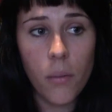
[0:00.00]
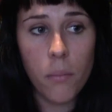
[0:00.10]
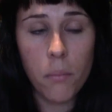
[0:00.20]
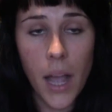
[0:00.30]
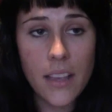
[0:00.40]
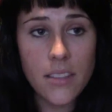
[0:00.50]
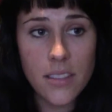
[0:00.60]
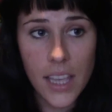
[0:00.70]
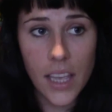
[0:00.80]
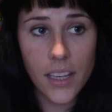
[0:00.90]
my
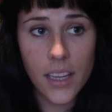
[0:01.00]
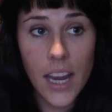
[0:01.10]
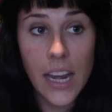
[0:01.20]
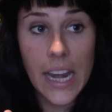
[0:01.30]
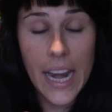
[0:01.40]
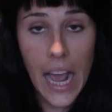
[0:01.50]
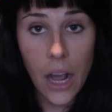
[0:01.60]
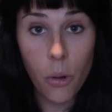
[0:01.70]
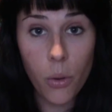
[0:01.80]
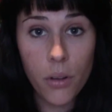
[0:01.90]
skin
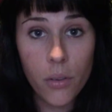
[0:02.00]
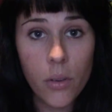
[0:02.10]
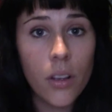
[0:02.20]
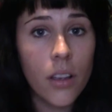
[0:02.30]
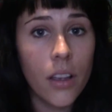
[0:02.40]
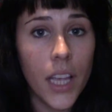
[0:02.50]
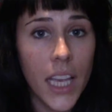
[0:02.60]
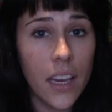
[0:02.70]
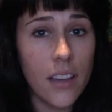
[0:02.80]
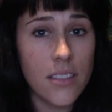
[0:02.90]
now
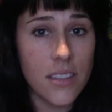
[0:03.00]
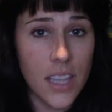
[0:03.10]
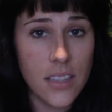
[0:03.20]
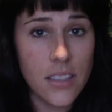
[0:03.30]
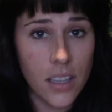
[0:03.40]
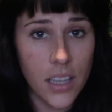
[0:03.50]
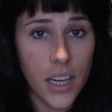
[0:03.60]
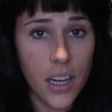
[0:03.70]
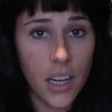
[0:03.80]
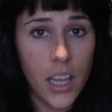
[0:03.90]
is this
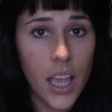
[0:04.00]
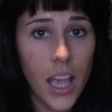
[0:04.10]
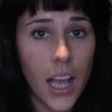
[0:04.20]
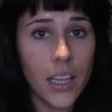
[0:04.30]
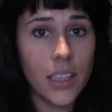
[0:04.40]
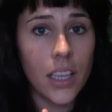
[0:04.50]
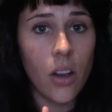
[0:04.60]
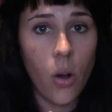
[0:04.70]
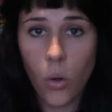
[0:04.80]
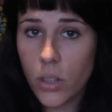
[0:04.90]
clear, and the
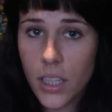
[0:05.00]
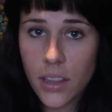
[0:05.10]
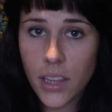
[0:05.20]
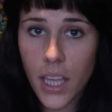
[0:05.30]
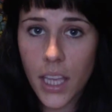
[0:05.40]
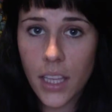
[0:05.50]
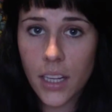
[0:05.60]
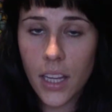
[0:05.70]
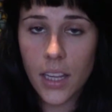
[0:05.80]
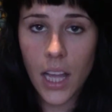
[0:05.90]
only
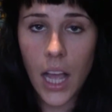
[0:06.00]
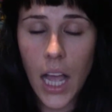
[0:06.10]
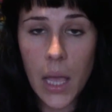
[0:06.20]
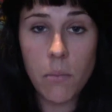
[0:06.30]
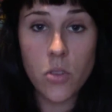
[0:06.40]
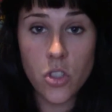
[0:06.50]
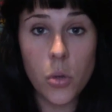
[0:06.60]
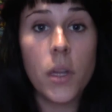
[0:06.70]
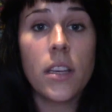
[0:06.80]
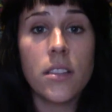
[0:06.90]
thing that I'm
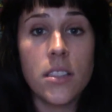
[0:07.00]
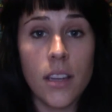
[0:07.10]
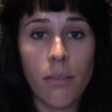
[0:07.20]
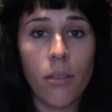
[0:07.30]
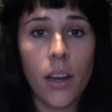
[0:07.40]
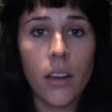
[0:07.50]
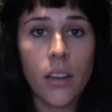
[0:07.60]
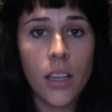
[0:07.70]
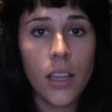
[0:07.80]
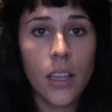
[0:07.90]
doing different
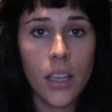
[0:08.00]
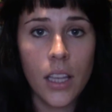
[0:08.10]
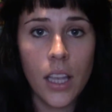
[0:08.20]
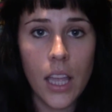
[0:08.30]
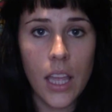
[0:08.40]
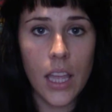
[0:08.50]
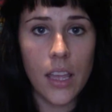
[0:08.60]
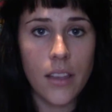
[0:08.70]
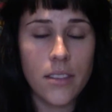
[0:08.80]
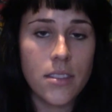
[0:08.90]

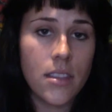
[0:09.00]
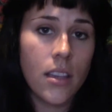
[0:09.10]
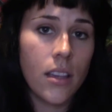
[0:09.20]
is